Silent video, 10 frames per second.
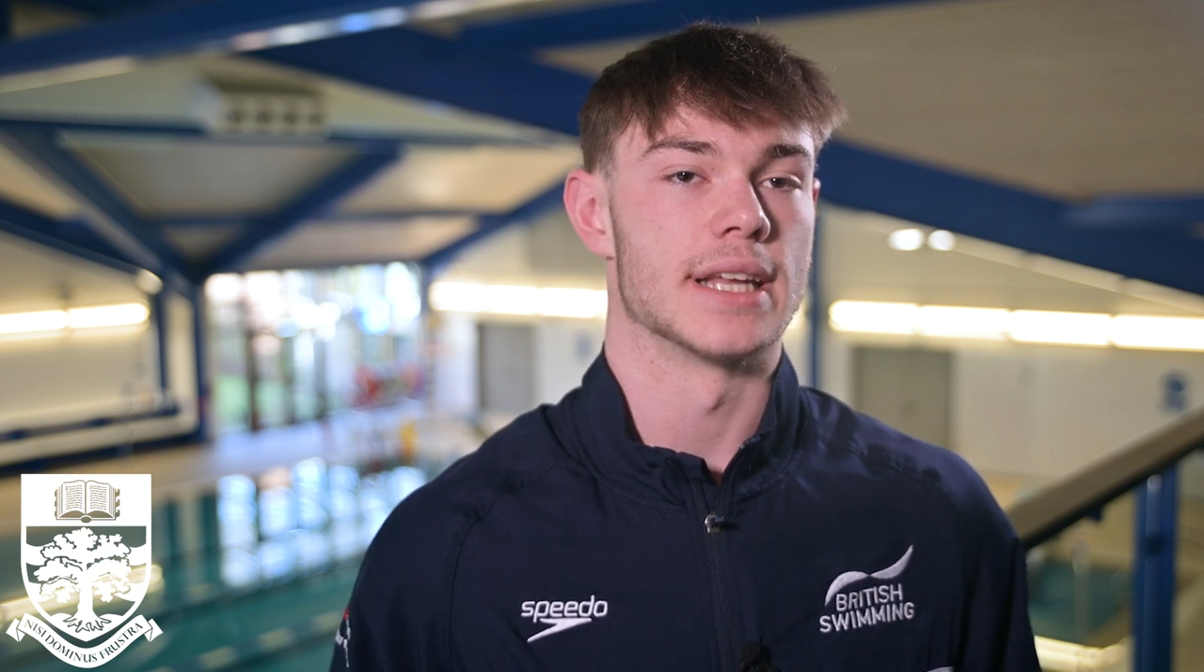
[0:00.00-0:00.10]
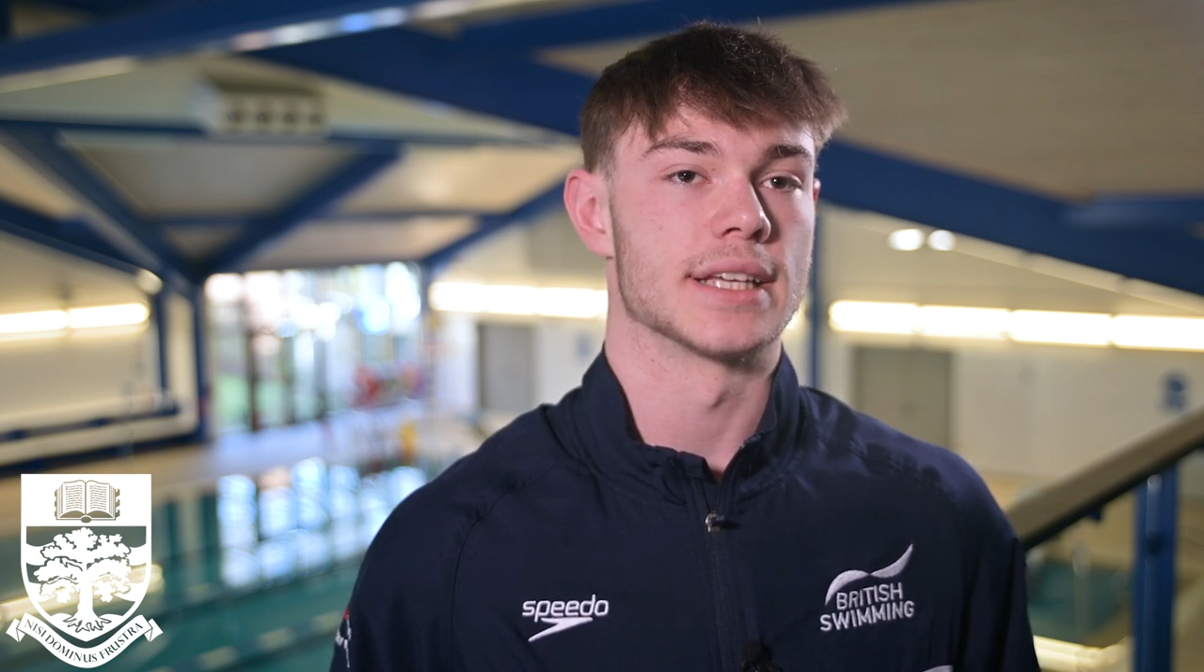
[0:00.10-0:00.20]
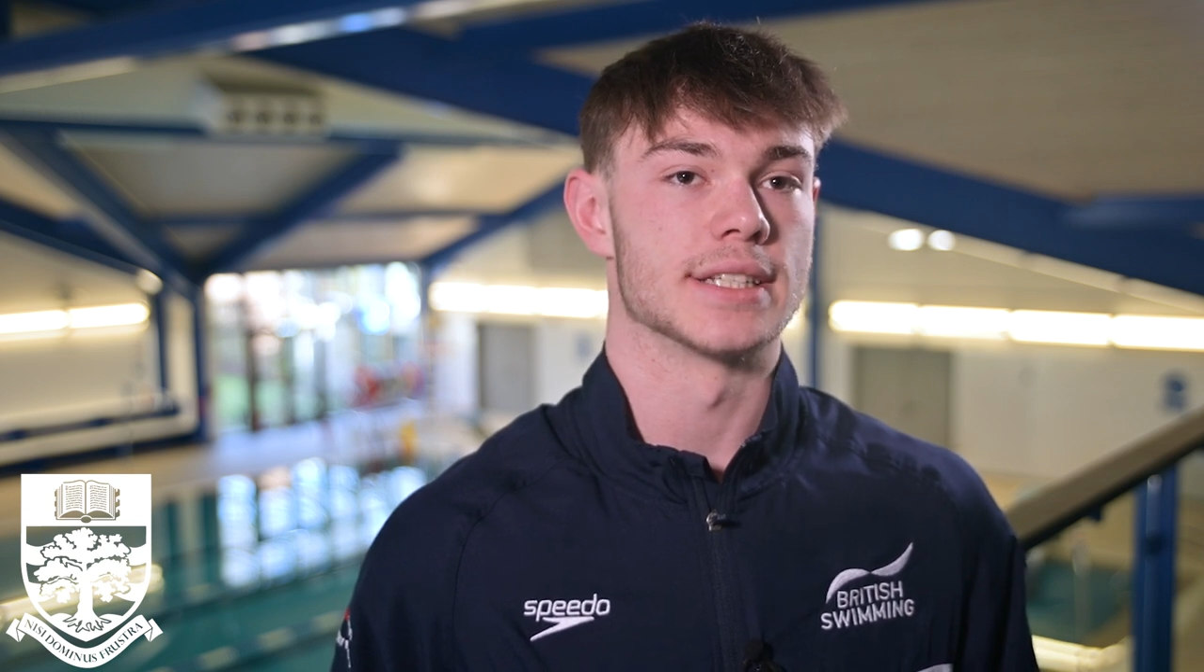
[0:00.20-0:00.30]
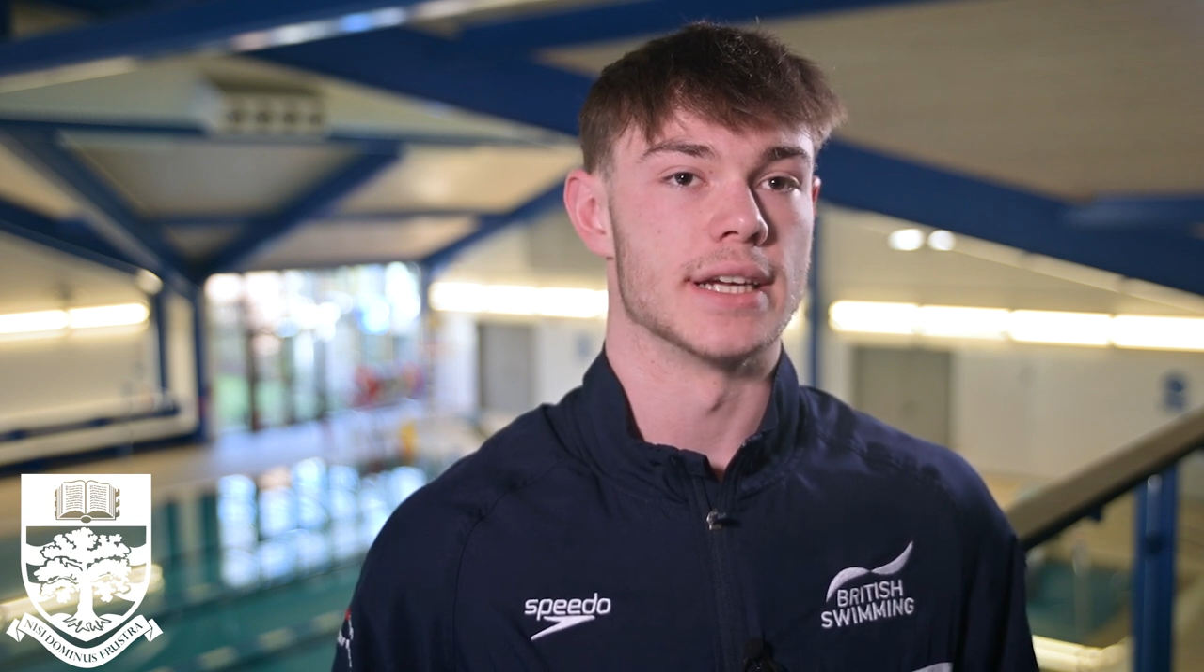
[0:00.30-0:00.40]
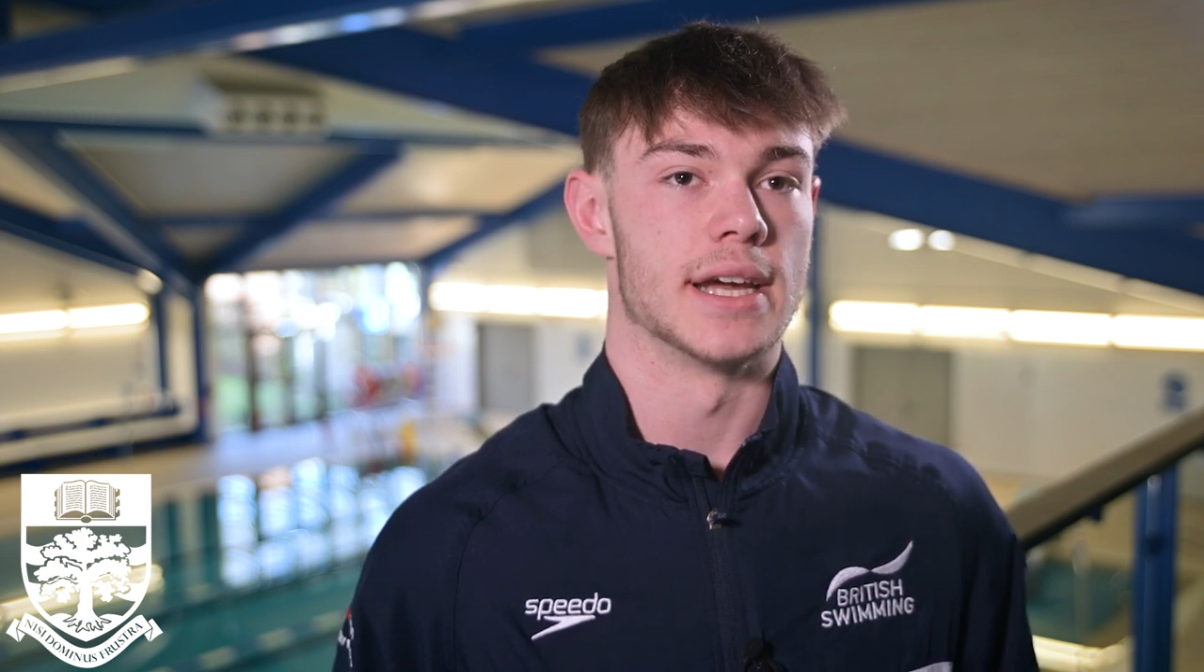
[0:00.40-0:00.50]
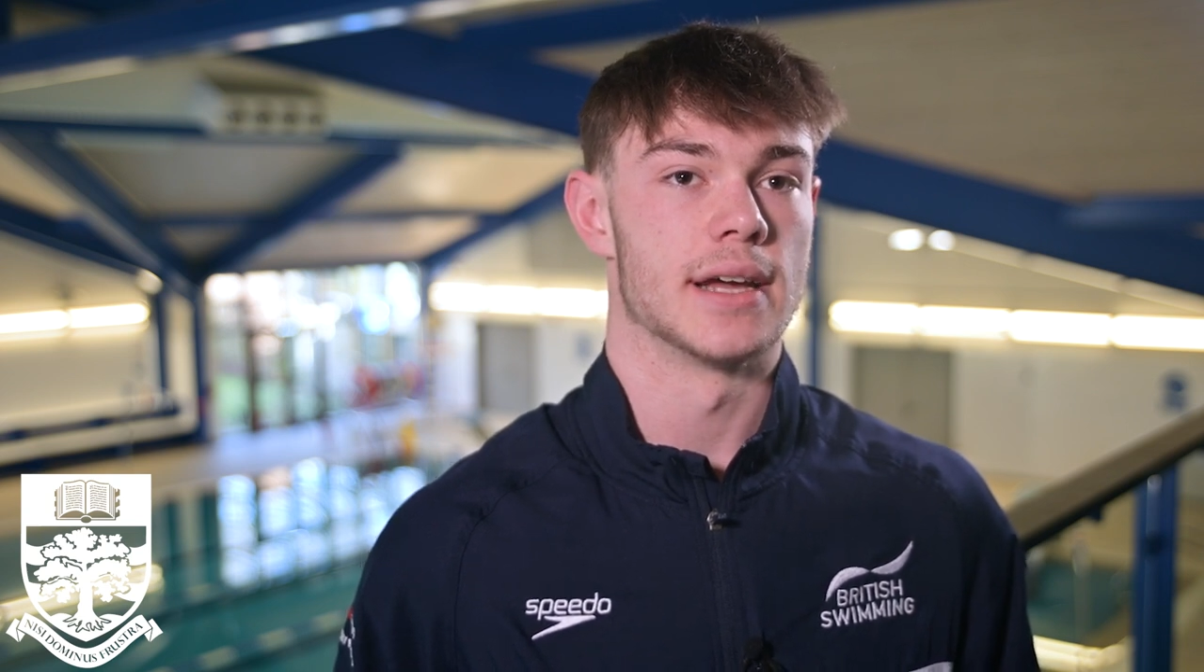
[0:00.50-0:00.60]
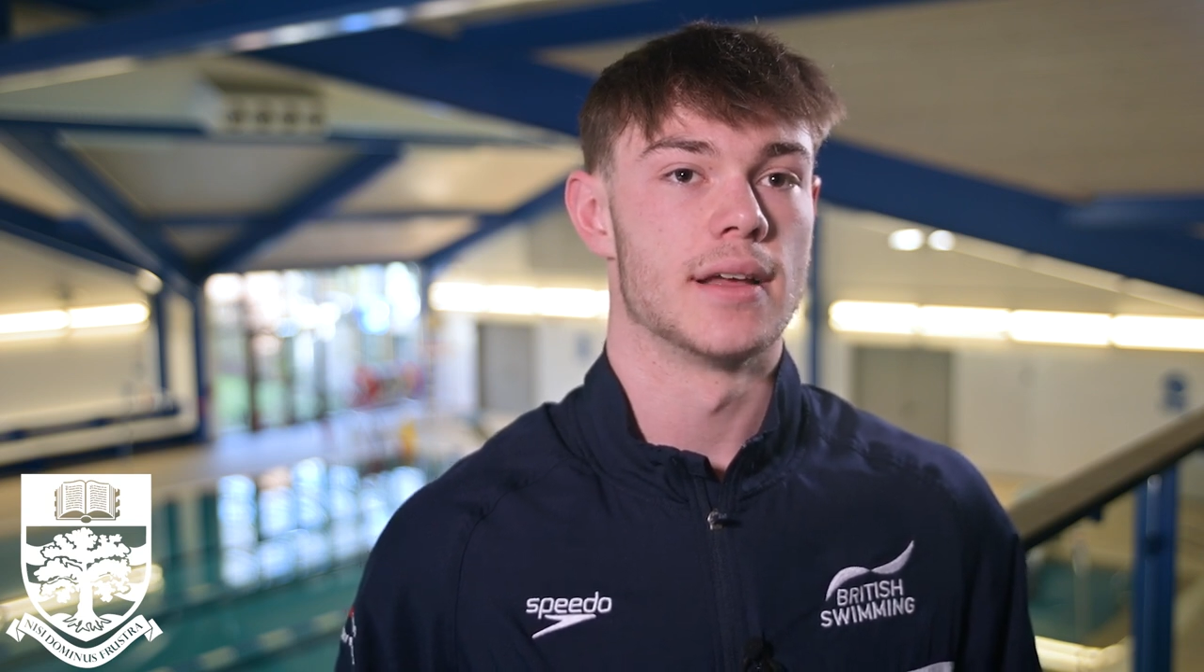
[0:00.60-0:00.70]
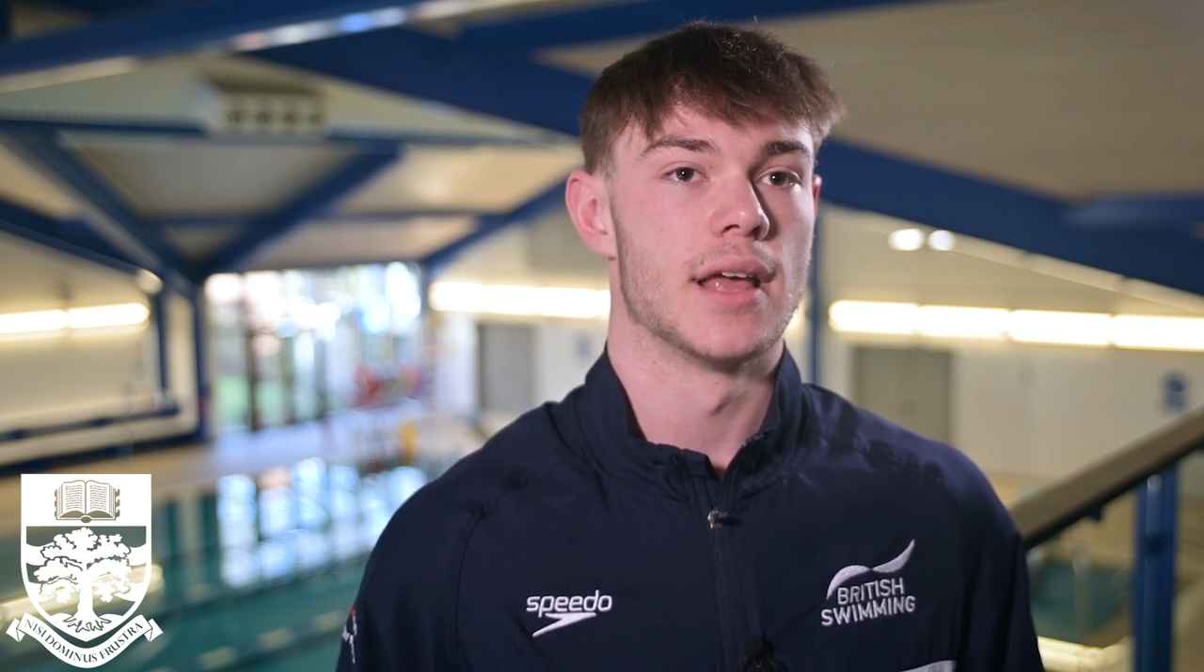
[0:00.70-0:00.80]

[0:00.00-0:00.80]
next year